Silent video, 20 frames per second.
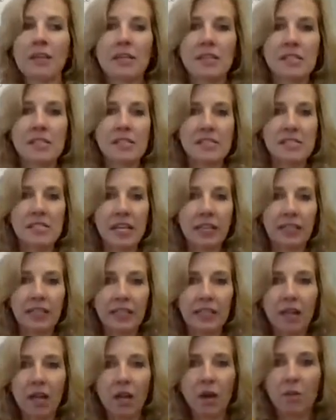
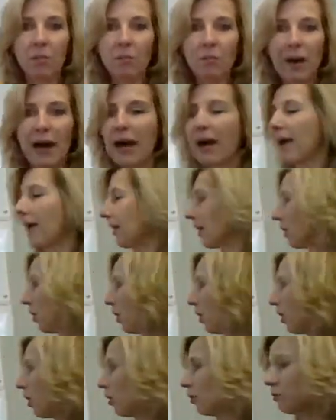Selling by
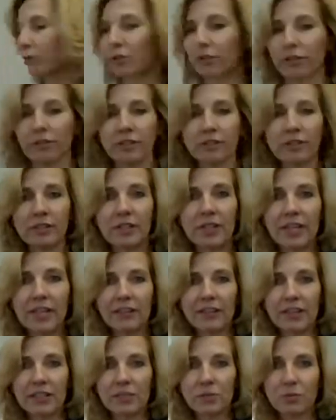owner.
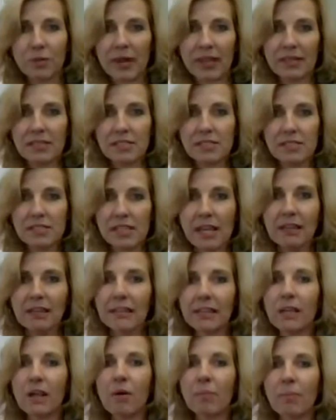That's right,
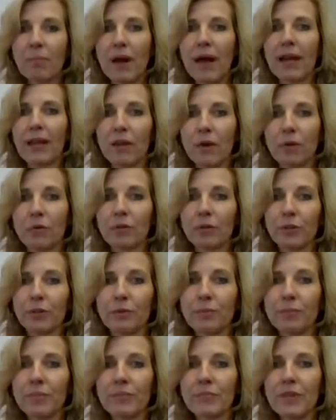selling by
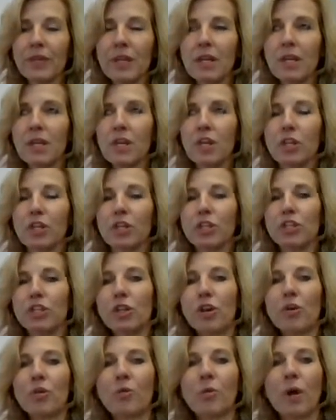owner. You
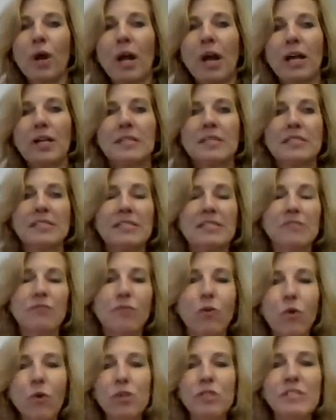know,
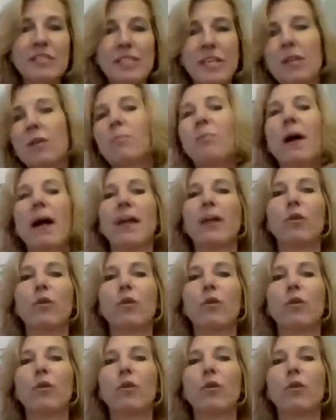for sale by